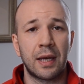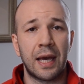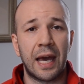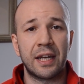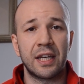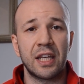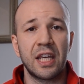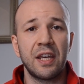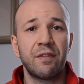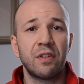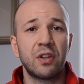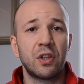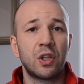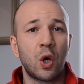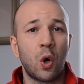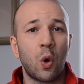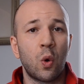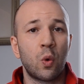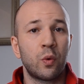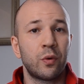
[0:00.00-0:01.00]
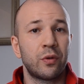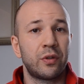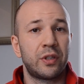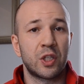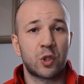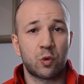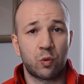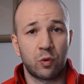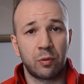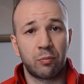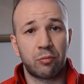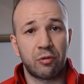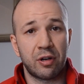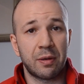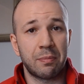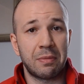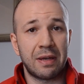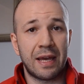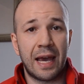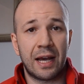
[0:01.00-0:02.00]
And even though this will bring
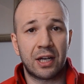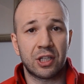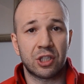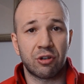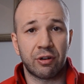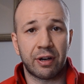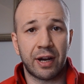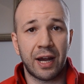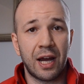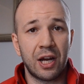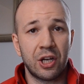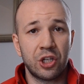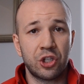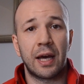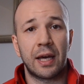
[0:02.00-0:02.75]
me extra cash,